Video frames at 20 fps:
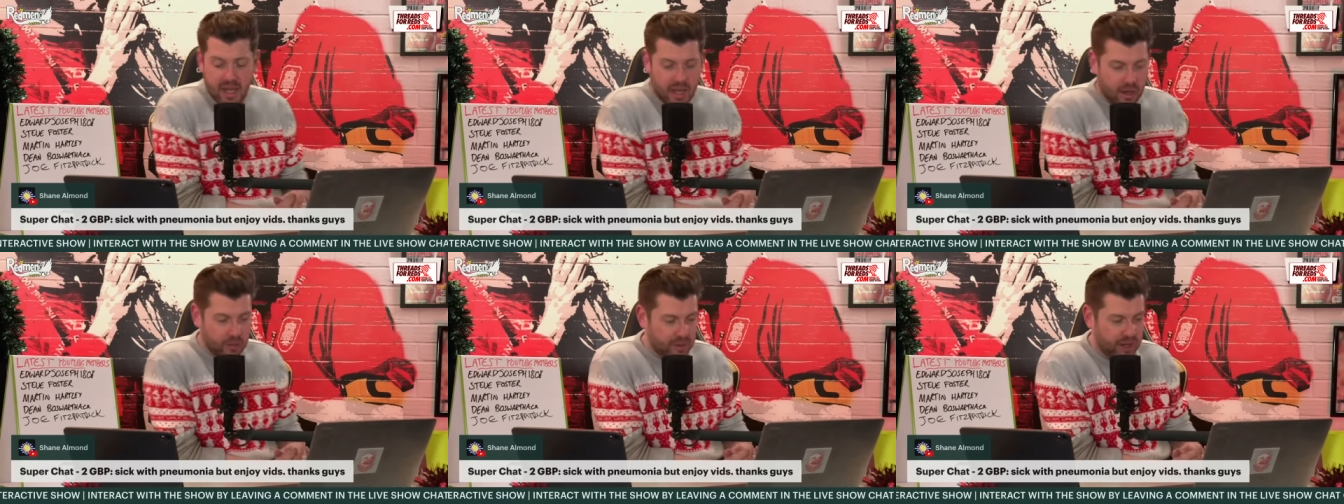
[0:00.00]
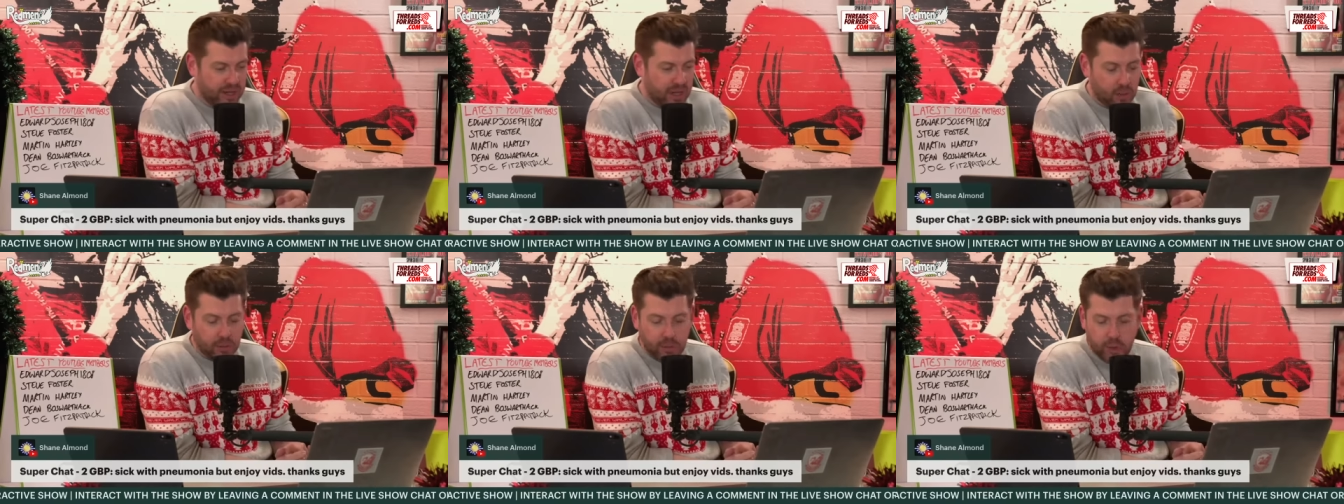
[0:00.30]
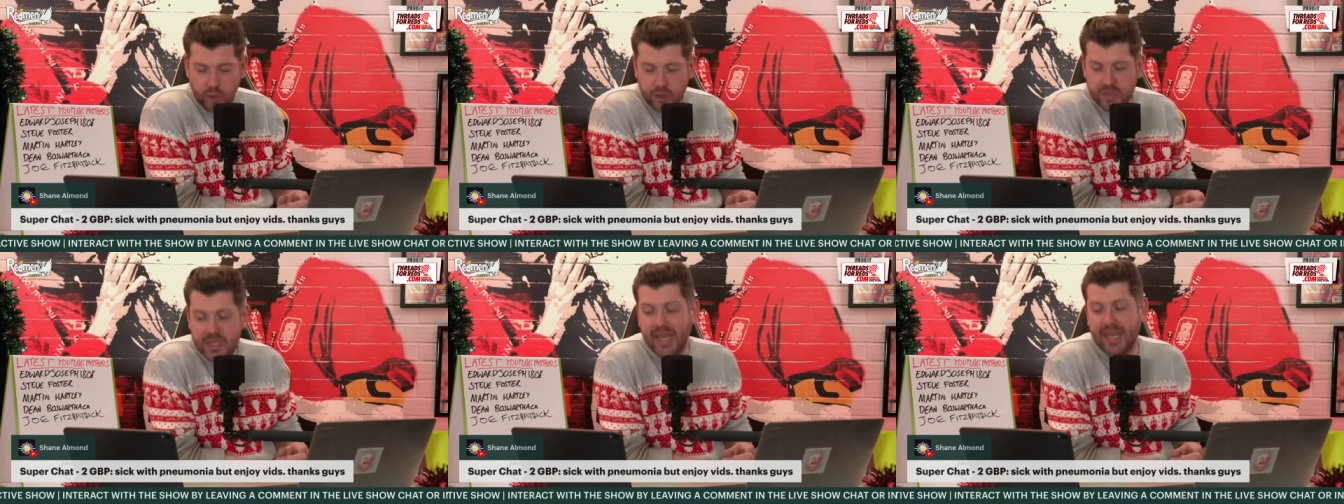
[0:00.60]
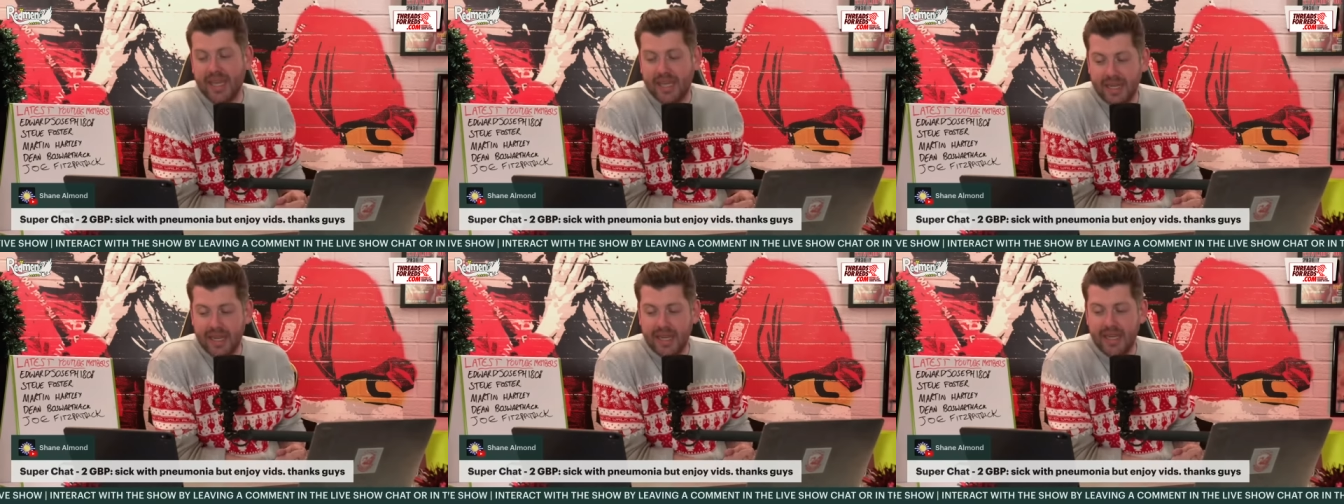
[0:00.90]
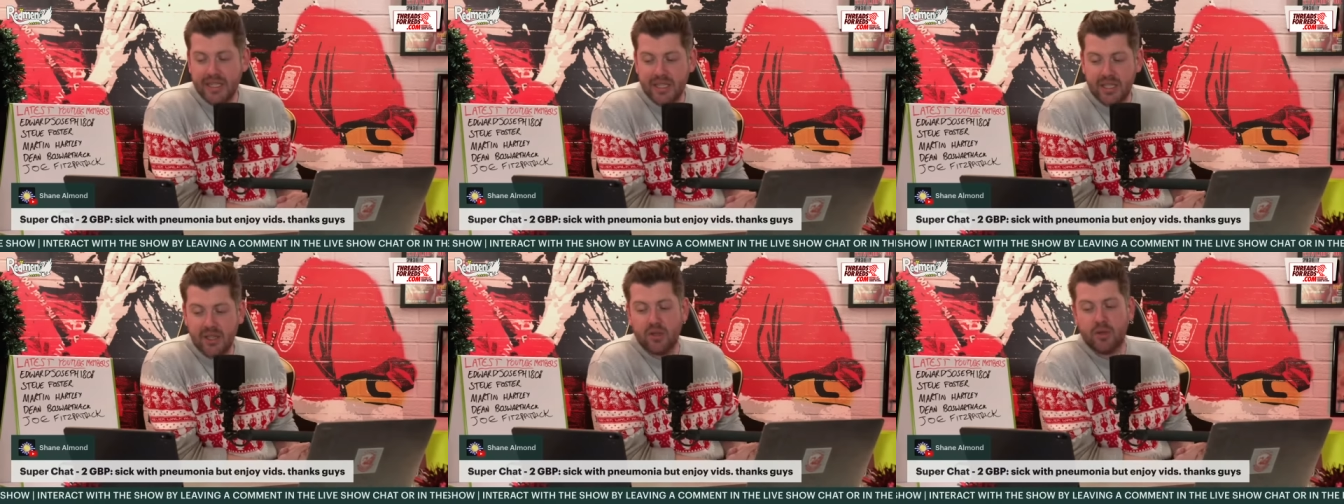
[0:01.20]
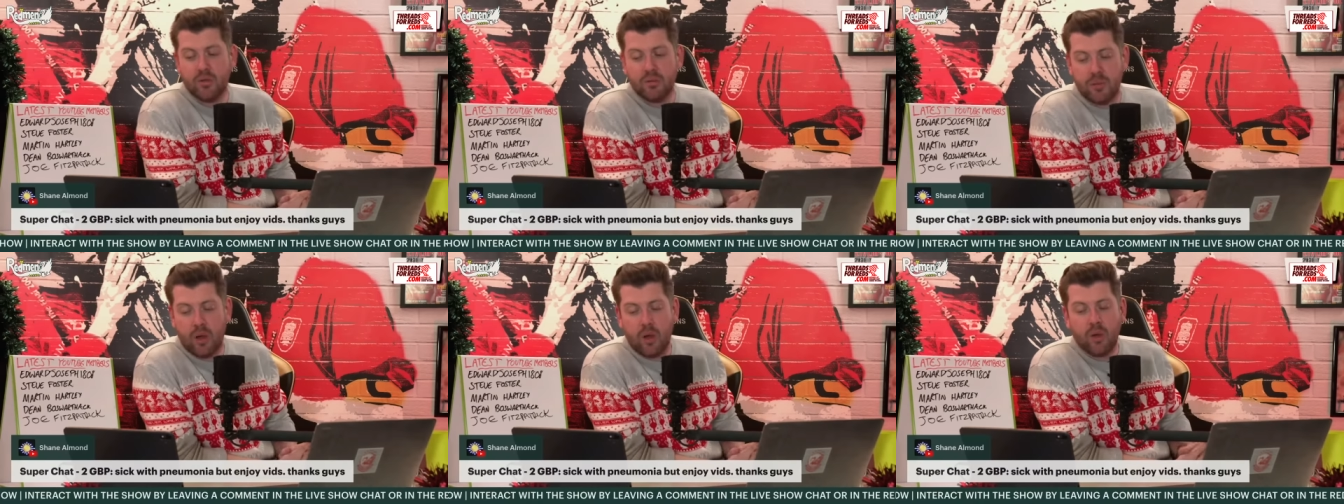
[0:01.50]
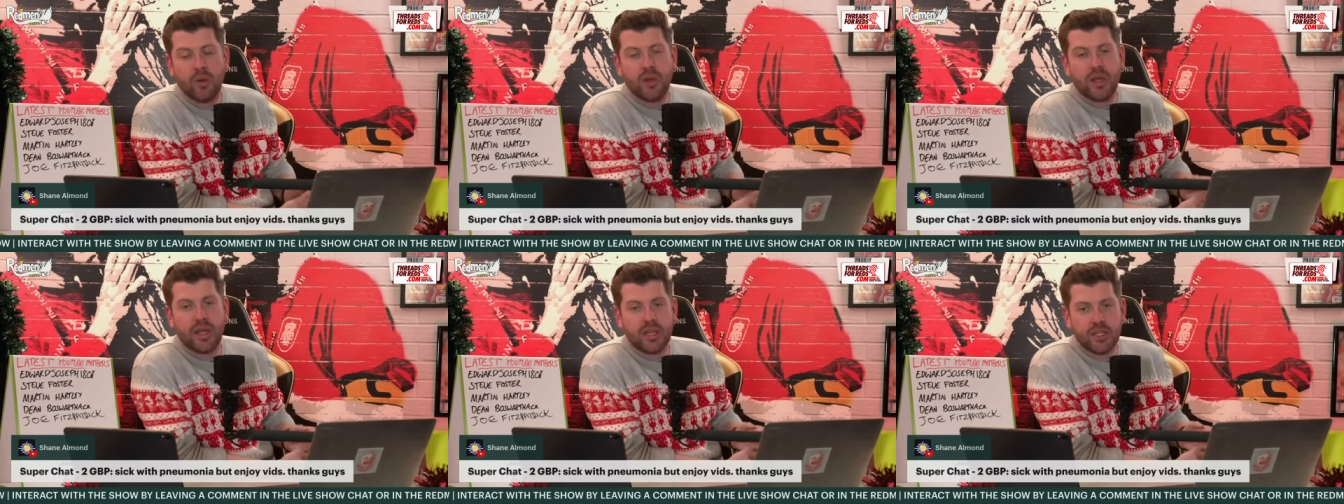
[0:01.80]
I really hope you take it easy.
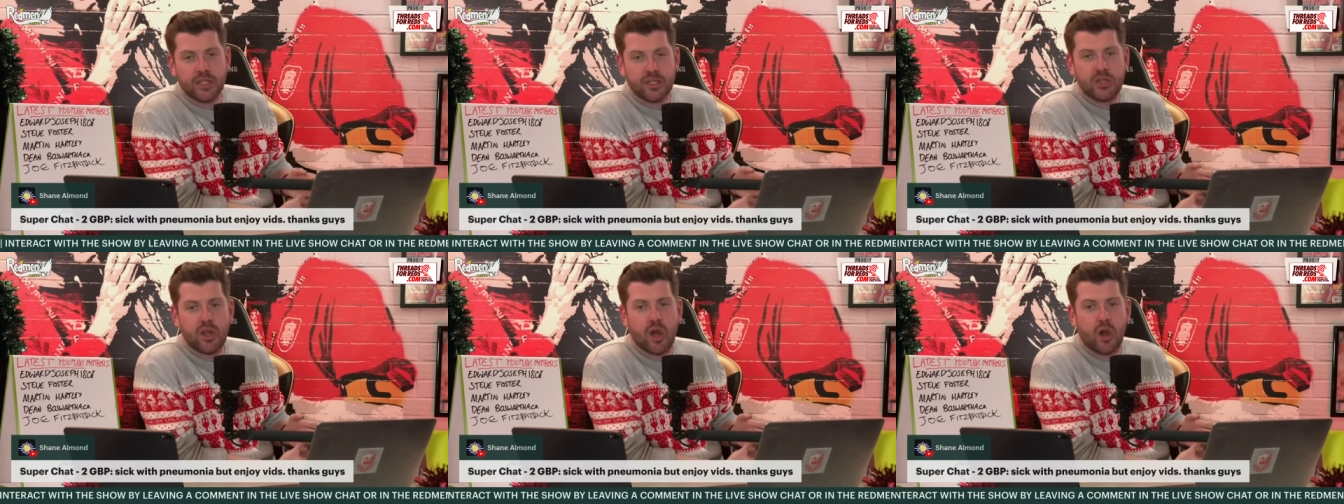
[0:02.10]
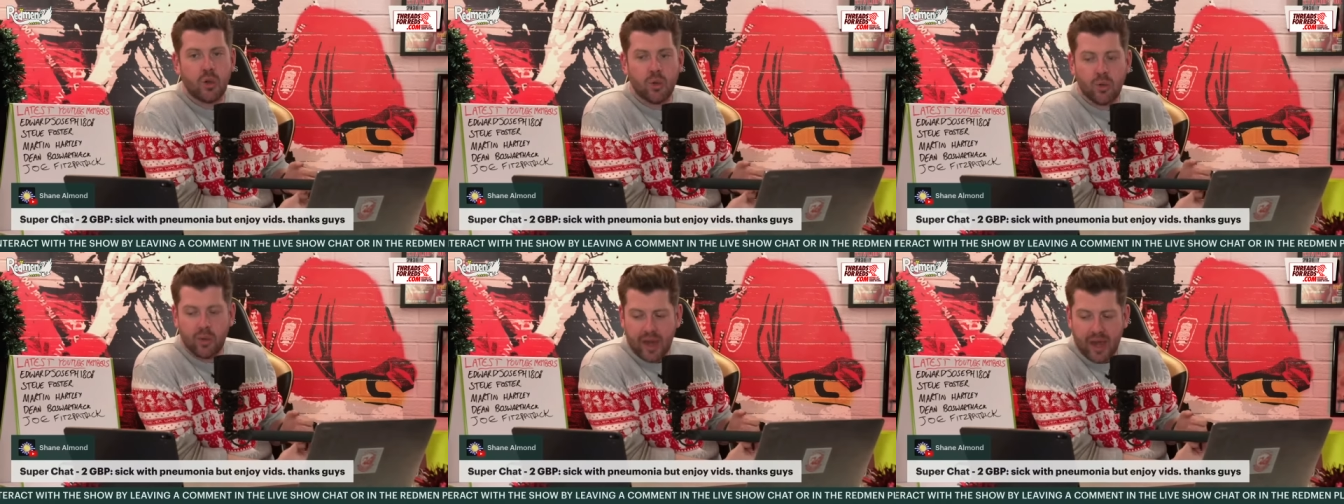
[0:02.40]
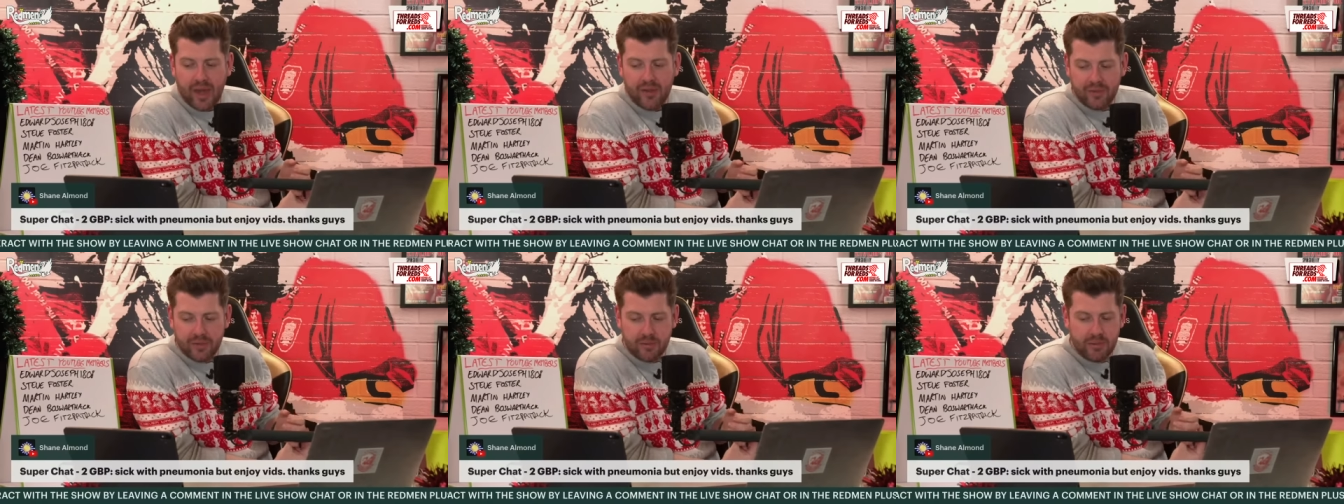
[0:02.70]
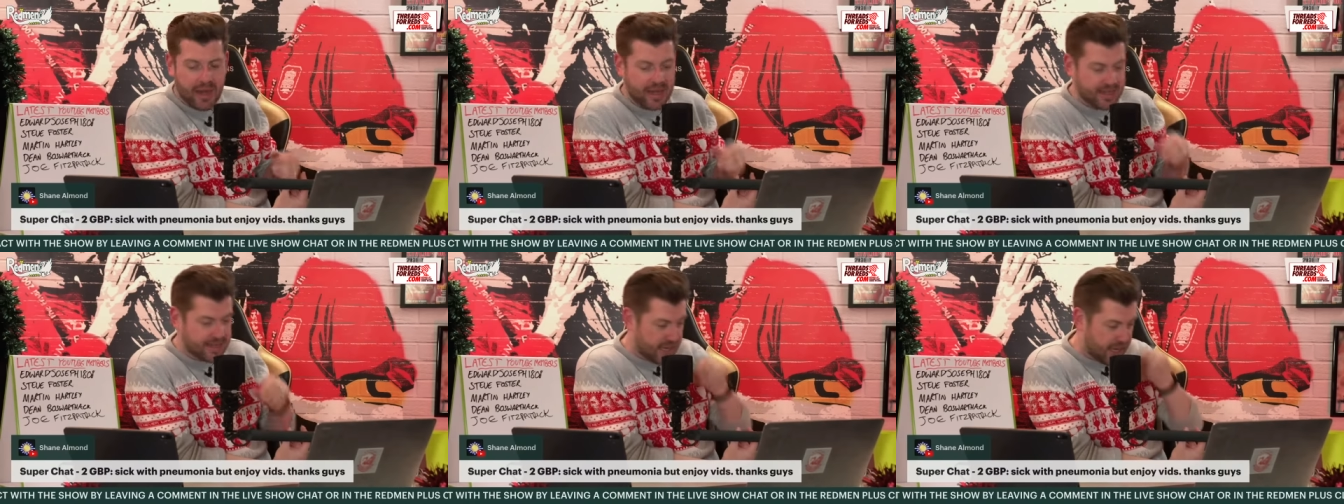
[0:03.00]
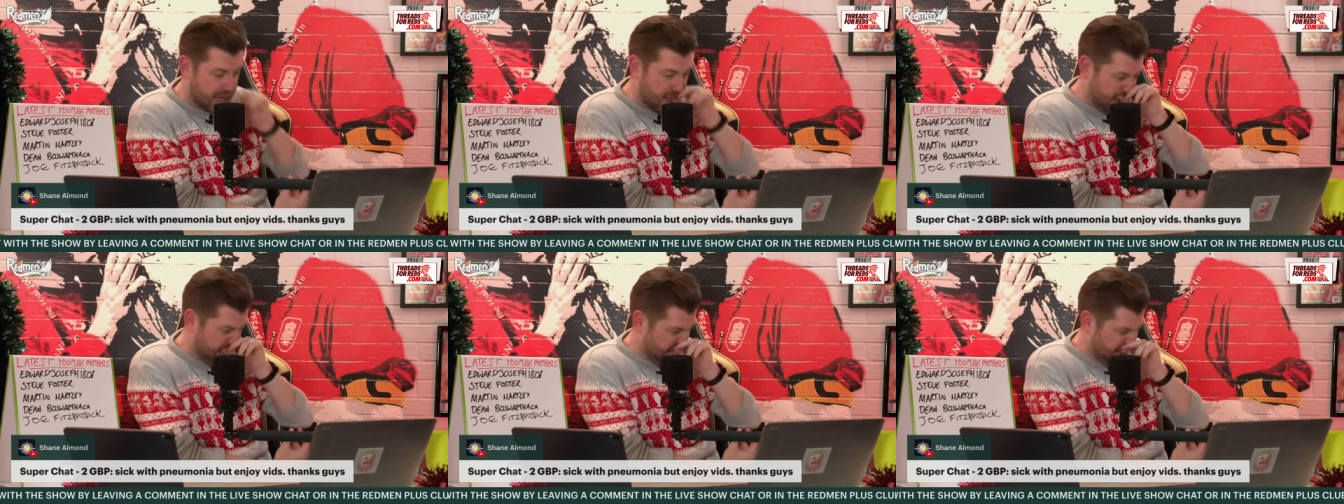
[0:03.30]
Pneumonia is no laughing matter.